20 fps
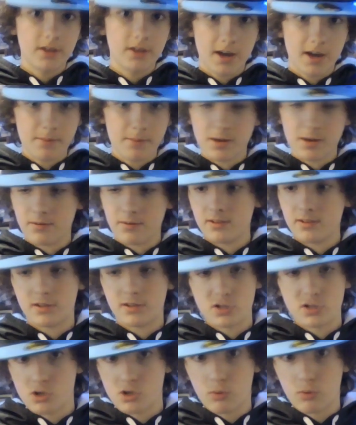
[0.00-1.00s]
I mean,
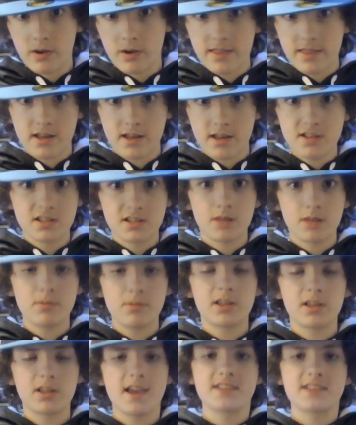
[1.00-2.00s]
there's no way that is going to
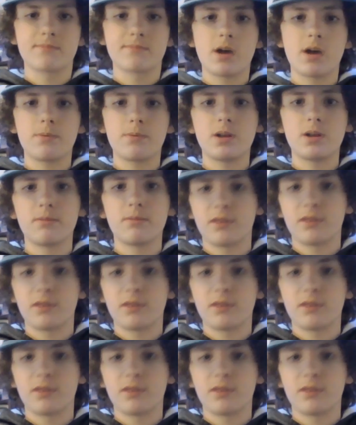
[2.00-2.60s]
be the case in my opinion,